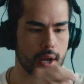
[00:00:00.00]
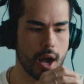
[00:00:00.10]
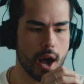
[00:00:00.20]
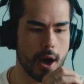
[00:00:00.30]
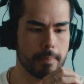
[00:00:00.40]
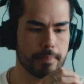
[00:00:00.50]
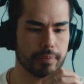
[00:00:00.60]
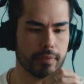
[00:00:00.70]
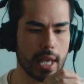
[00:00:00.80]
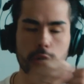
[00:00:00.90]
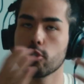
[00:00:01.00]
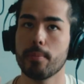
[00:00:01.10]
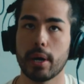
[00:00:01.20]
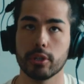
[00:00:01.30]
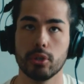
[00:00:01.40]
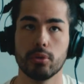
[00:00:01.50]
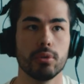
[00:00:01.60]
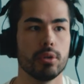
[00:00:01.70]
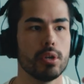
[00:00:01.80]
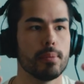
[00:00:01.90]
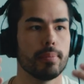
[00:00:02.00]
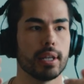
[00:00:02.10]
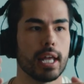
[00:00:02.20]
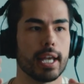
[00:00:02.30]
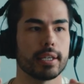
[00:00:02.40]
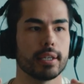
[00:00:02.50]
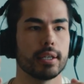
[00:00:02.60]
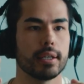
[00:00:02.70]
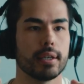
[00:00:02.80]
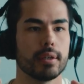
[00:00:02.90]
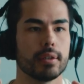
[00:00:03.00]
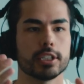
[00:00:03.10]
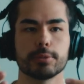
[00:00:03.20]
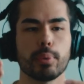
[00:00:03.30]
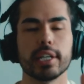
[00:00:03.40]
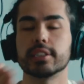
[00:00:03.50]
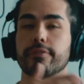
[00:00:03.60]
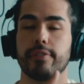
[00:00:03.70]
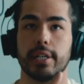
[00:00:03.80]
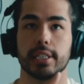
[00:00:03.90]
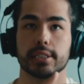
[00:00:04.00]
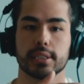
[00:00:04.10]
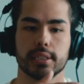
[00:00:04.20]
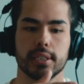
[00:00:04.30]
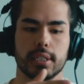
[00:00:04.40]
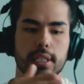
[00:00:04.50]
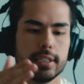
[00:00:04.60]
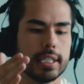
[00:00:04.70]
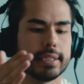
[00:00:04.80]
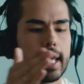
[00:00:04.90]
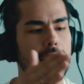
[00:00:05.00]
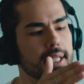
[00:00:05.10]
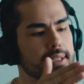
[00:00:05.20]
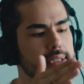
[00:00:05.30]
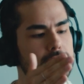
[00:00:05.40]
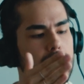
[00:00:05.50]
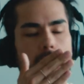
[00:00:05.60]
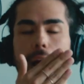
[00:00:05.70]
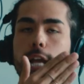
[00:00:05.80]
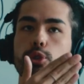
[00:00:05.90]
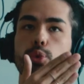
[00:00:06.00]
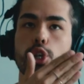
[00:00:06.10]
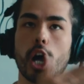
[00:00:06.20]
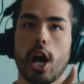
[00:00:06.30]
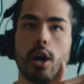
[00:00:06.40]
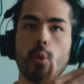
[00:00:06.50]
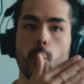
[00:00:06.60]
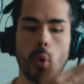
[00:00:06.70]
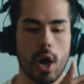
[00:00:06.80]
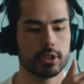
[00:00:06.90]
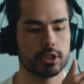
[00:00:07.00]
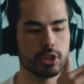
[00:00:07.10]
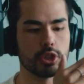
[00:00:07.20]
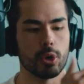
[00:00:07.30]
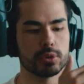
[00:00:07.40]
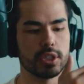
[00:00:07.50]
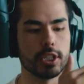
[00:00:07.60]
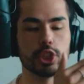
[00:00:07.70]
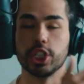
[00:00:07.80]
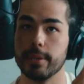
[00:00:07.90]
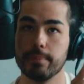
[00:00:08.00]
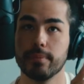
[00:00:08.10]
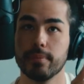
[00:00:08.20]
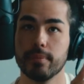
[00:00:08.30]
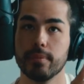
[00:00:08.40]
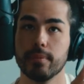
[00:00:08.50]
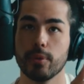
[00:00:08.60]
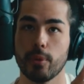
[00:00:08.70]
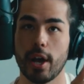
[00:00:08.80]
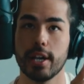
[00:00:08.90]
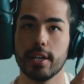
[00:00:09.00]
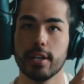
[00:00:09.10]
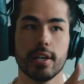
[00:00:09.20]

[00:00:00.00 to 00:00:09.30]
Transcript: I don't know about you, but like, let's bring it to fitness. The days that I do not want to go to the gym, right?